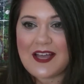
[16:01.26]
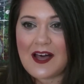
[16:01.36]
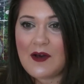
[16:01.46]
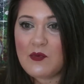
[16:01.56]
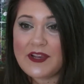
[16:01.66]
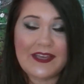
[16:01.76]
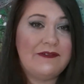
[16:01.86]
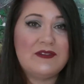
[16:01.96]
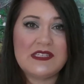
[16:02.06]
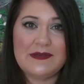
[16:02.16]
were
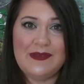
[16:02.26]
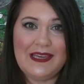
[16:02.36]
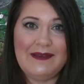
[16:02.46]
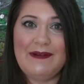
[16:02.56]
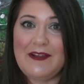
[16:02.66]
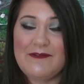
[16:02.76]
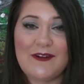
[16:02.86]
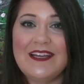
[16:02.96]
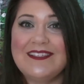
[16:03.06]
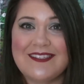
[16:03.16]
given to me by
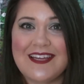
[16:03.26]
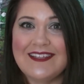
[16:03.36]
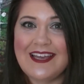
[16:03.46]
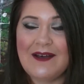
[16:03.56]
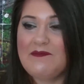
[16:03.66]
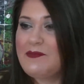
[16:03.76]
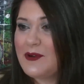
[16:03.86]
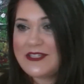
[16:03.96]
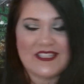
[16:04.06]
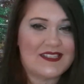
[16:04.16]
friends that had
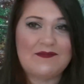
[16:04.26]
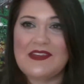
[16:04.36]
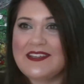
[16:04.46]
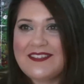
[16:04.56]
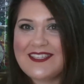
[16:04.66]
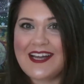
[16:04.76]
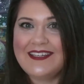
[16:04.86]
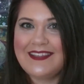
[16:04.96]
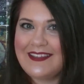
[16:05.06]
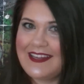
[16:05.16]
purchased something and
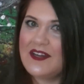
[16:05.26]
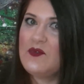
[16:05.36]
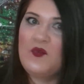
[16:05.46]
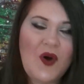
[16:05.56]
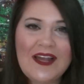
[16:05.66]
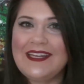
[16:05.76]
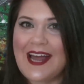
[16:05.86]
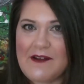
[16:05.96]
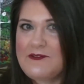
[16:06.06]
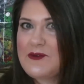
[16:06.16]
decided that they didn't want it
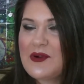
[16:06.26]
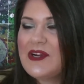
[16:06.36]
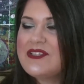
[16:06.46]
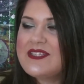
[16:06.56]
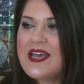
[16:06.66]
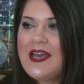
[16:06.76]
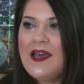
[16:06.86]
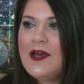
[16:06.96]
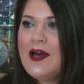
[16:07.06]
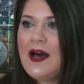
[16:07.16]
afterwards.
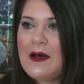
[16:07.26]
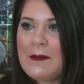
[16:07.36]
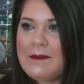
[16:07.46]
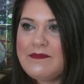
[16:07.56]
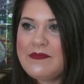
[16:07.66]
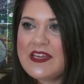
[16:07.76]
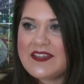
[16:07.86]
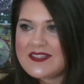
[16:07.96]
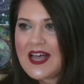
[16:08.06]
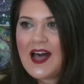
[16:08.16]

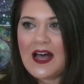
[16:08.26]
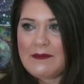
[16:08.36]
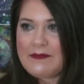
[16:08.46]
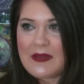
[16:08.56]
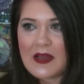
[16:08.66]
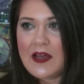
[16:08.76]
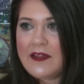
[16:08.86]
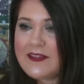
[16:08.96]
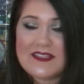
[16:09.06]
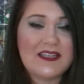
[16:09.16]
Because
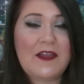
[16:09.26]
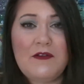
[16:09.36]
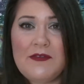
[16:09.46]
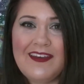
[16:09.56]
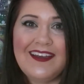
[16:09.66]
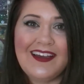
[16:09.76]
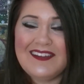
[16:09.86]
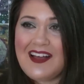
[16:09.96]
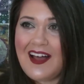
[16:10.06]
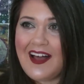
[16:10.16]
that's another thing.
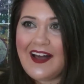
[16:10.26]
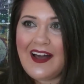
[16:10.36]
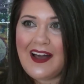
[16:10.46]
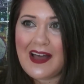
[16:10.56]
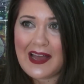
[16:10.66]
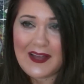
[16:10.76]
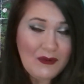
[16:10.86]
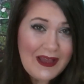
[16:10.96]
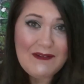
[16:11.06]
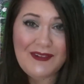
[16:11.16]
I
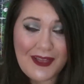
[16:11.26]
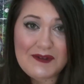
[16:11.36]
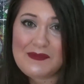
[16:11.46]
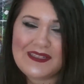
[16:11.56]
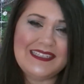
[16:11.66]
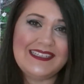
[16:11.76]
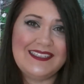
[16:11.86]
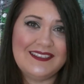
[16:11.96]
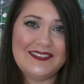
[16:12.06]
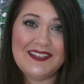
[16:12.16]
don't have a lot of
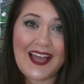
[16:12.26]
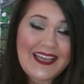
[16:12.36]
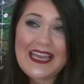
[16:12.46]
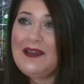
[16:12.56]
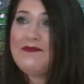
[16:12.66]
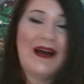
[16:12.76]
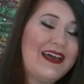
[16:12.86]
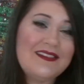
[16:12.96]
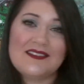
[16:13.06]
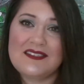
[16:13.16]
money. I can't
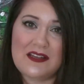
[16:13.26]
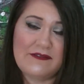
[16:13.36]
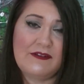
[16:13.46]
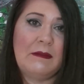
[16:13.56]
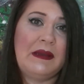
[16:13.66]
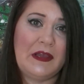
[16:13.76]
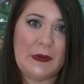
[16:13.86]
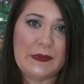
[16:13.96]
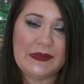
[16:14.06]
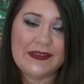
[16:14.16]
buy this stuff on my
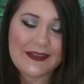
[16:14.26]
own.